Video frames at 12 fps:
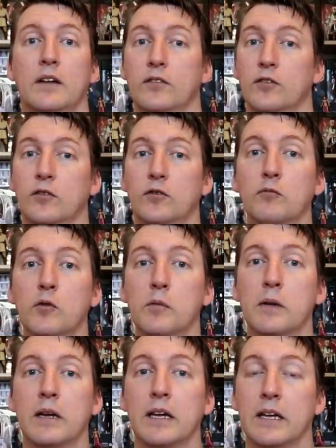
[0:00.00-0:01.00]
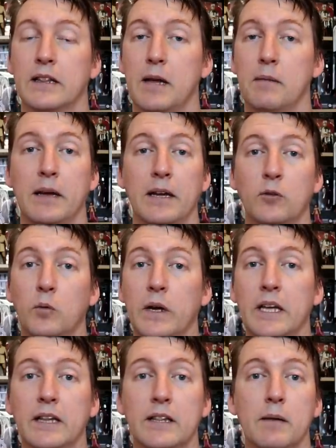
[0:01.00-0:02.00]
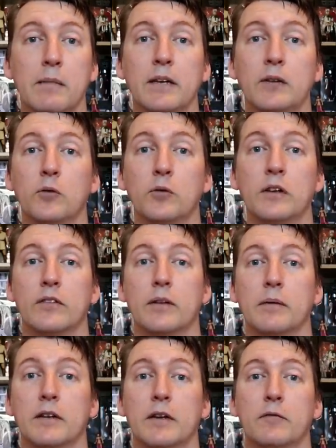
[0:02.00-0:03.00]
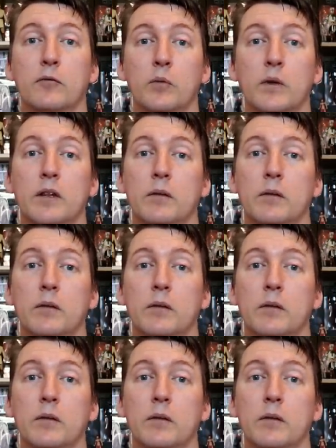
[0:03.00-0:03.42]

Just a rumor. They may tweak it, they may do something different with